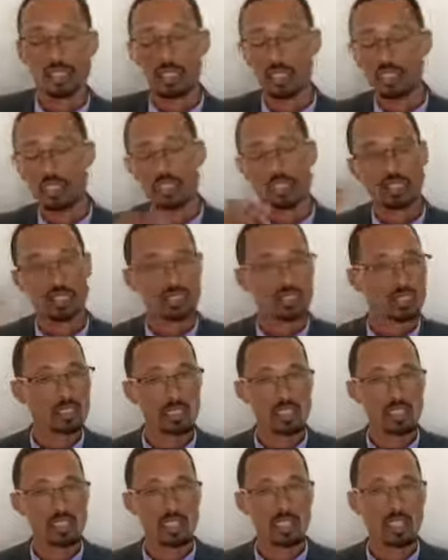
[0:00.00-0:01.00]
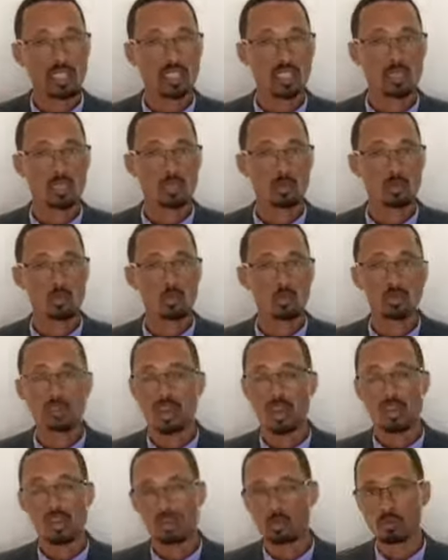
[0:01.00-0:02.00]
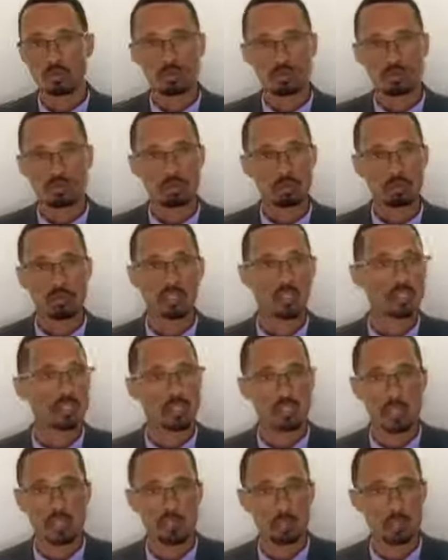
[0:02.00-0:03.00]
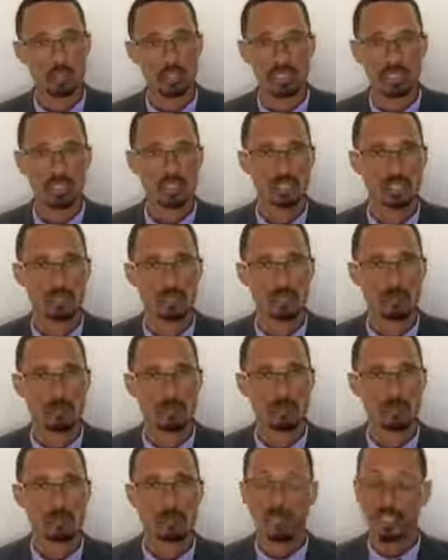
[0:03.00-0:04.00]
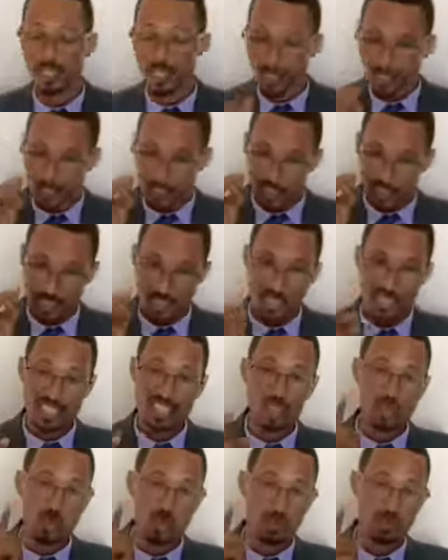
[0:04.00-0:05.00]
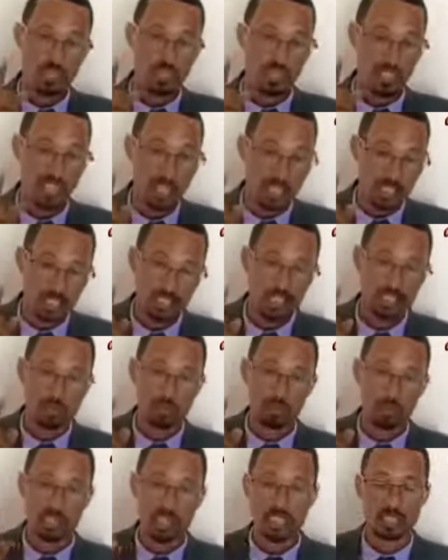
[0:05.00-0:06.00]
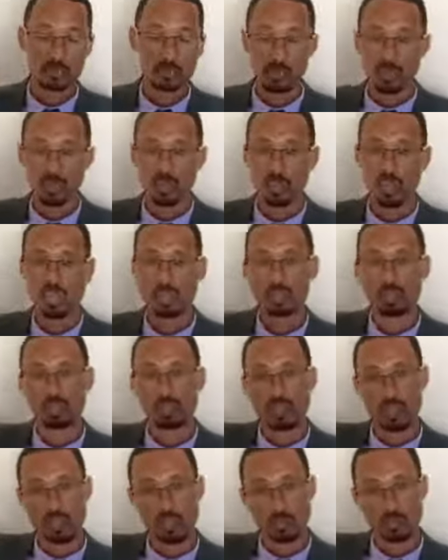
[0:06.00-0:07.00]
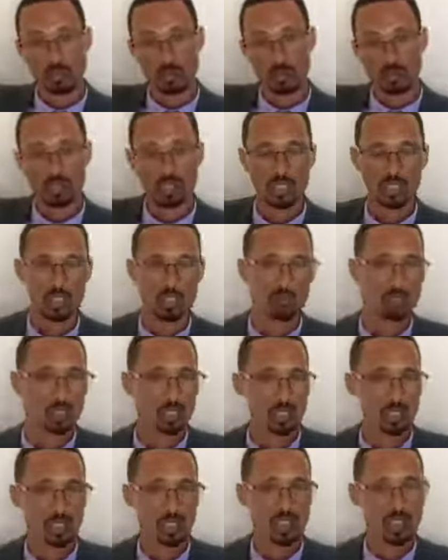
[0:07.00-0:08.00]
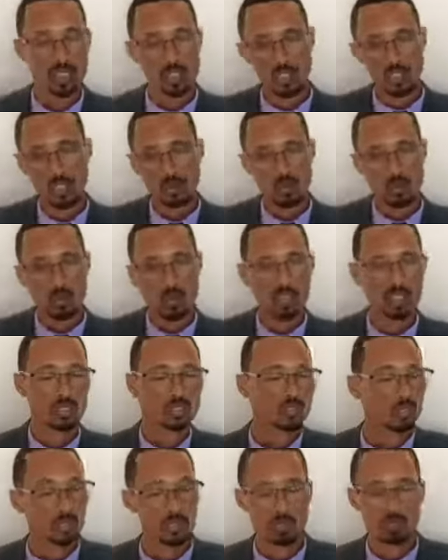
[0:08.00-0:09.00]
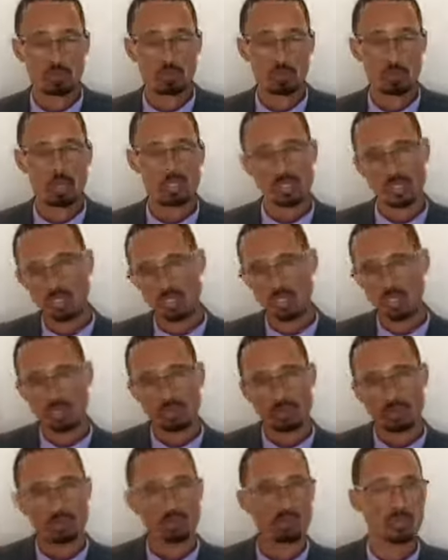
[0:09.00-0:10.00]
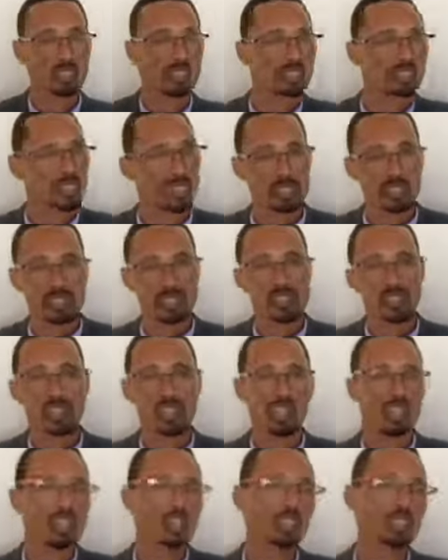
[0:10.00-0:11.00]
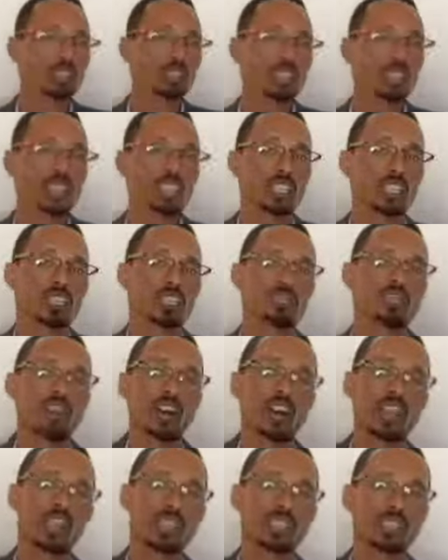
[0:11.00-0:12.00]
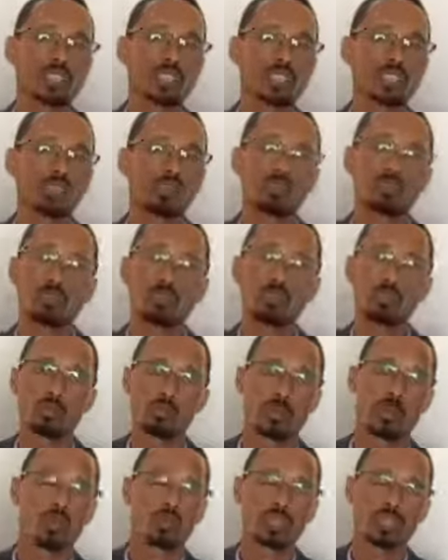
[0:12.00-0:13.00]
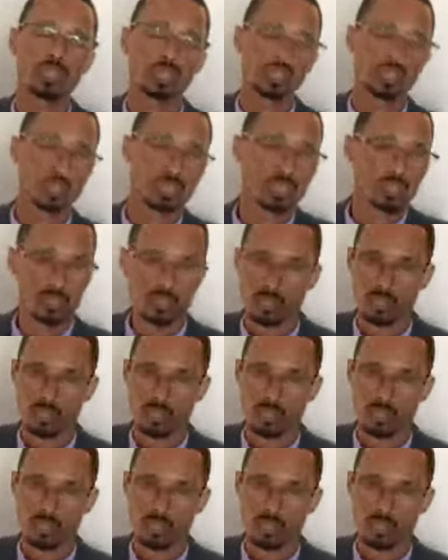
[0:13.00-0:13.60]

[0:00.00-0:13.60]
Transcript: It is the stage where creativity idea transfers into application. This commercial application provides value to customers, reward for employees, revenue for investors, and satisfaction for founders.